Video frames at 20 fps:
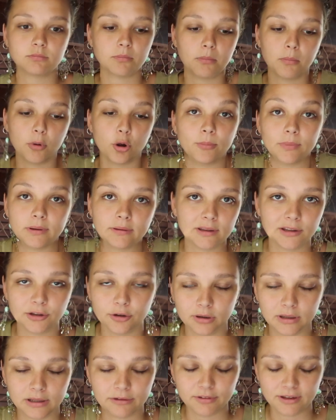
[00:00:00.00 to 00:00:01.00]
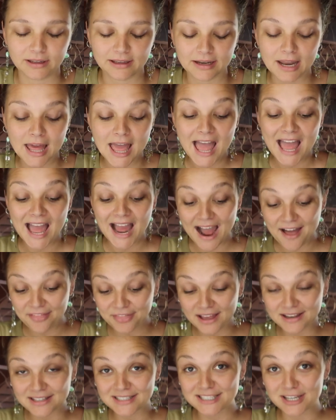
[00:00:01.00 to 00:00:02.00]
moment that you're living in at
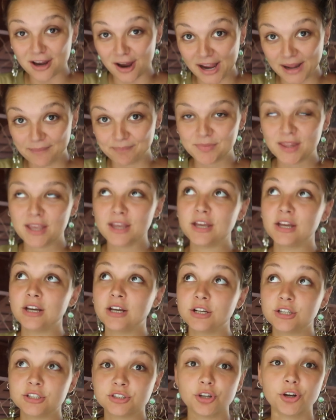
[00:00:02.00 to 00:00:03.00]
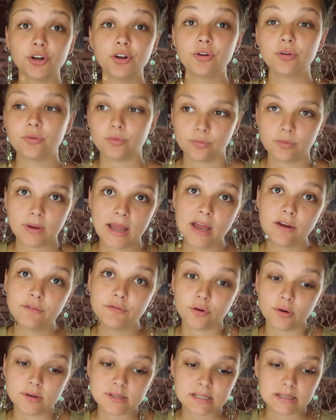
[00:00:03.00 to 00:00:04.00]
that time. So
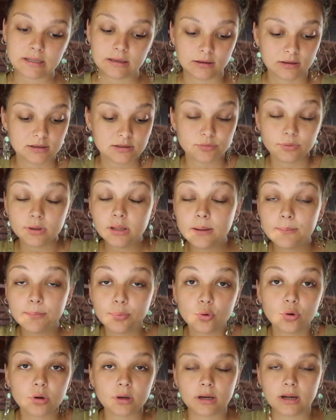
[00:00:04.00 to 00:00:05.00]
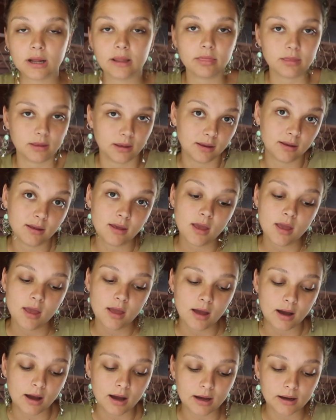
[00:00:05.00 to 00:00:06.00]
headphones, it's really important, I think,
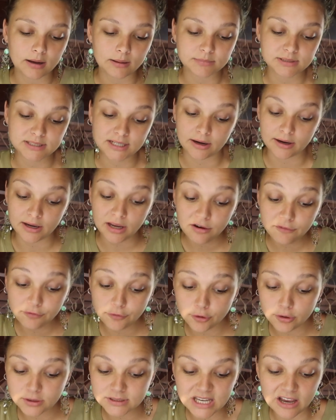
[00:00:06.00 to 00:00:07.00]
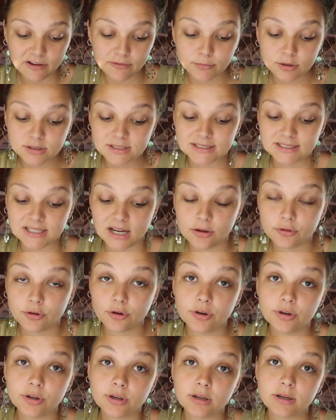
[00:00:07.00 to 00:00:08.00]
to carry headphones, have music
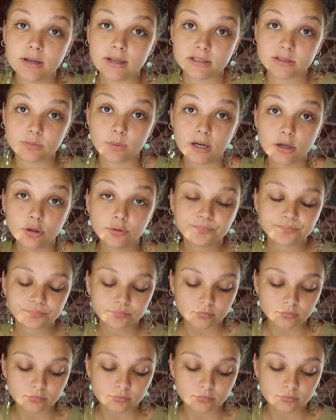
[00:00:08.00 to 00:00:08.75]
downloaded as well.